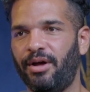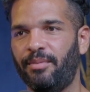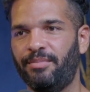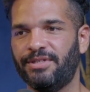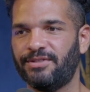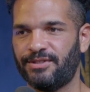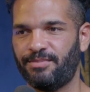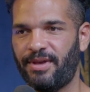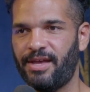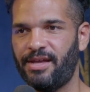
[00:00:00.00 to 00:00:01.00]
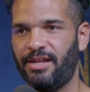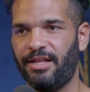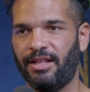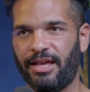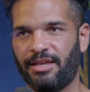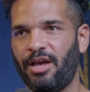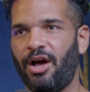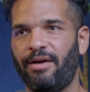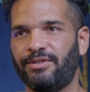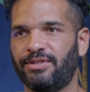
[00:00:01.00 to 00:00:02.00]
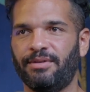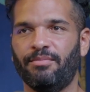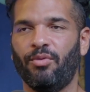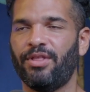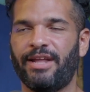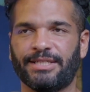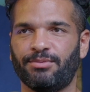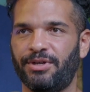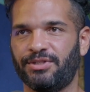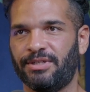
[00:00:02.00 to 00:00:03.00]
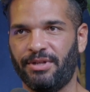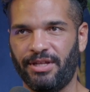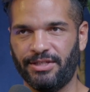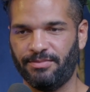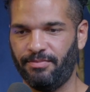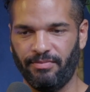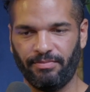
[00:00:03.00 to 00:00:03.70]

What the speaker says: a businessman, and like obviously more than aspirations. I mean, he's